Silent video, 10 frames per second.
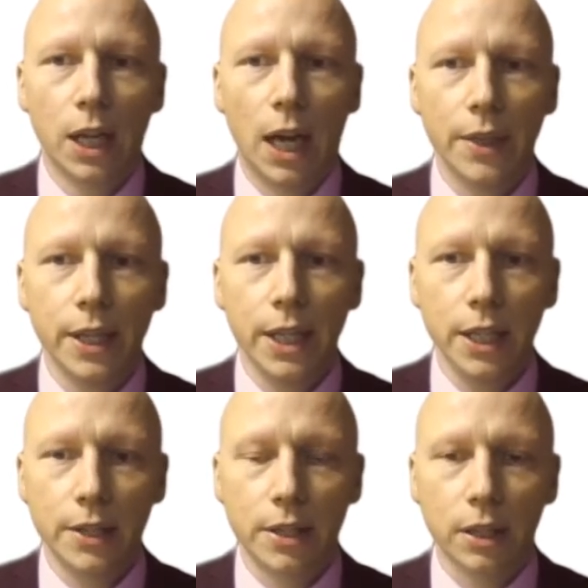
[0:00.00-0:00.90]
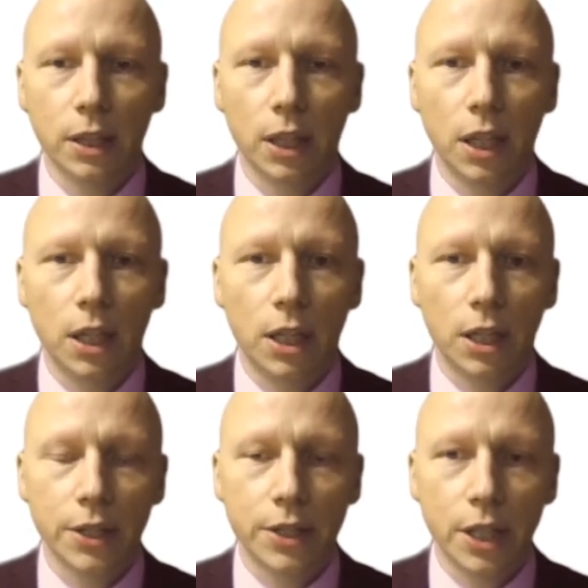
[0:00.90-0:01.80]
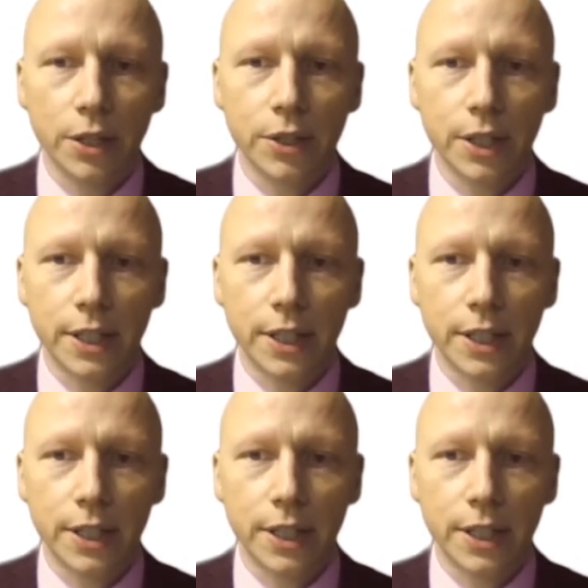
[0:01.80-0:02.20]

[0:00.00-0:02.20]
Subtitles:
and these are done to